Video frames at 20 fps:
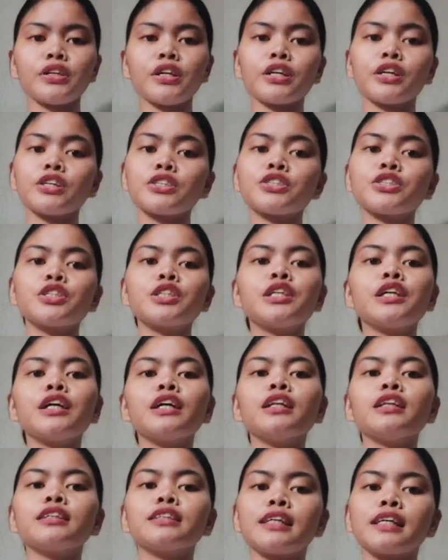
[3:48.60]

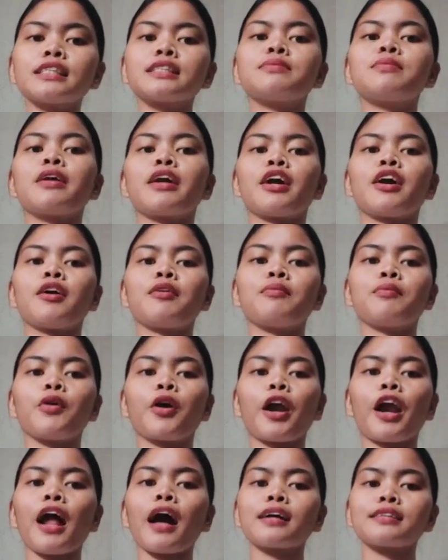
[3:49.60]
recreational sex become
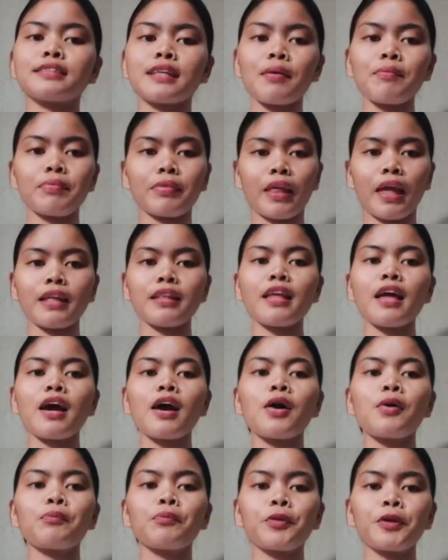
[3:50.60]
more accepted
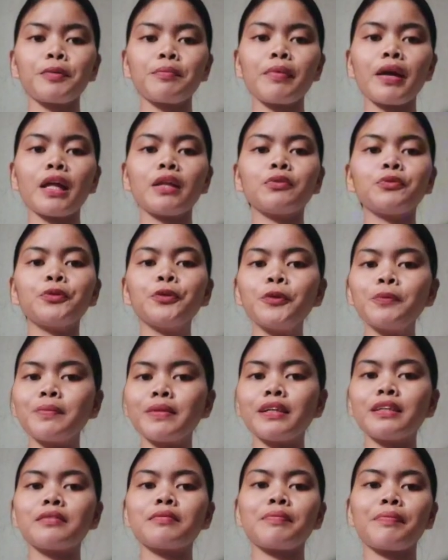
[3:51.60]
for men
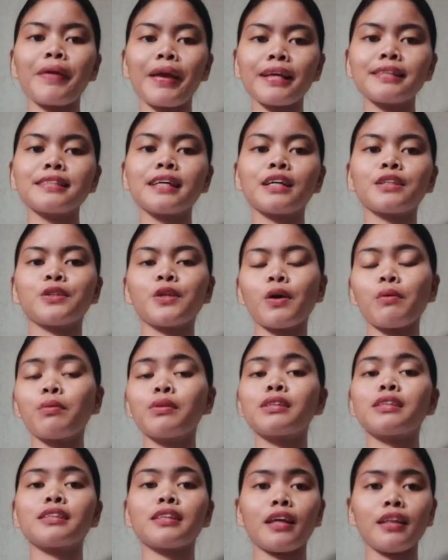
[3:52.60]
women face a
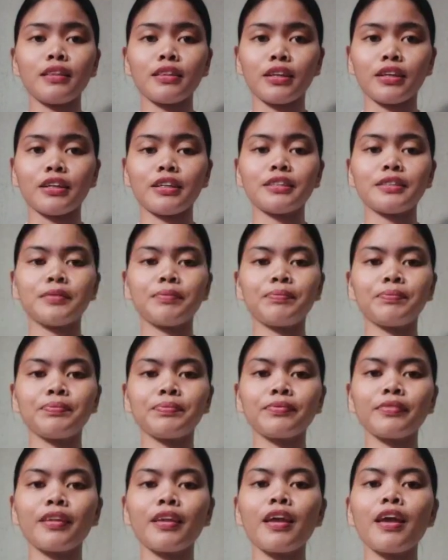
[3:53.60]
double standard
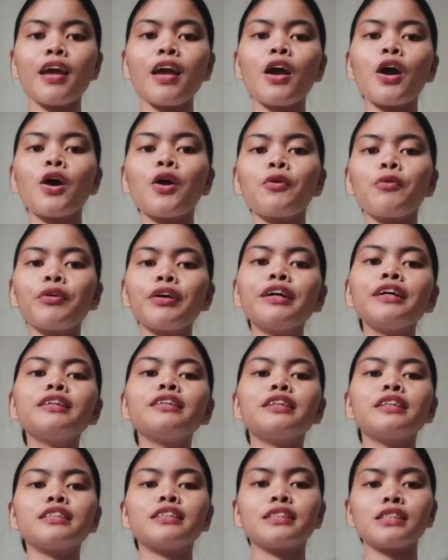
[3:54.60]
where
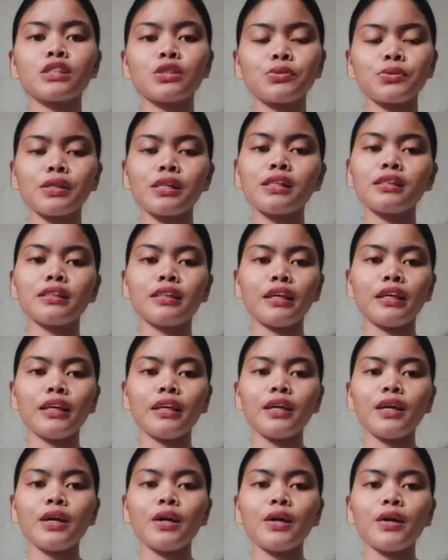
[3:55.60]
their sexuality
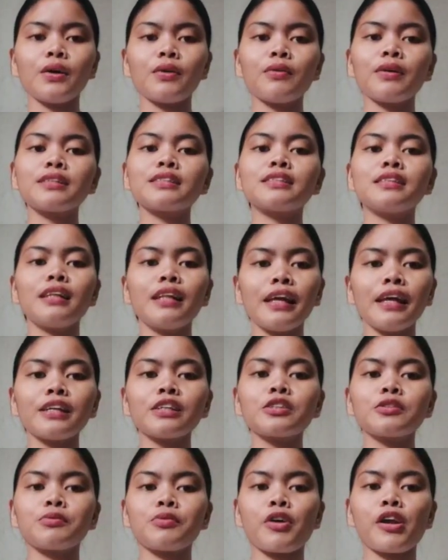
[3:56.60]
was
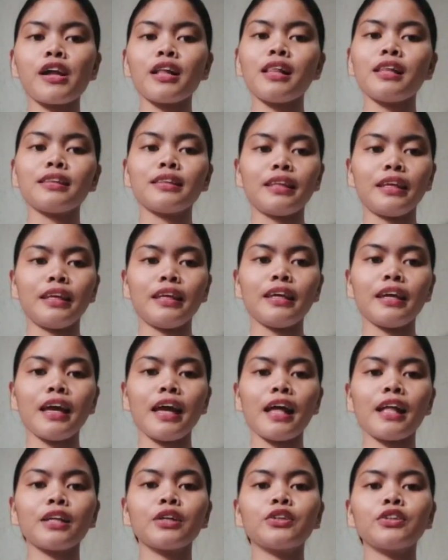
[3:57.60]
linked to morality
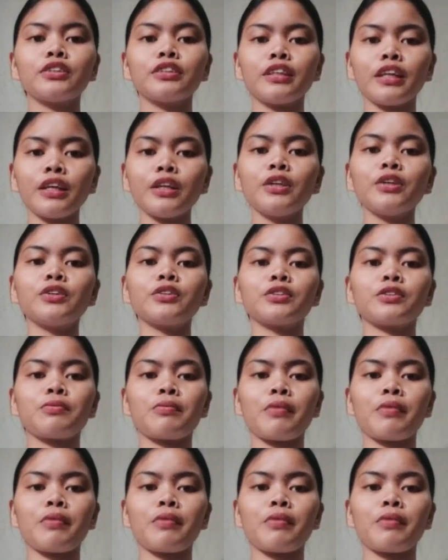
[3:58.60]
and continued to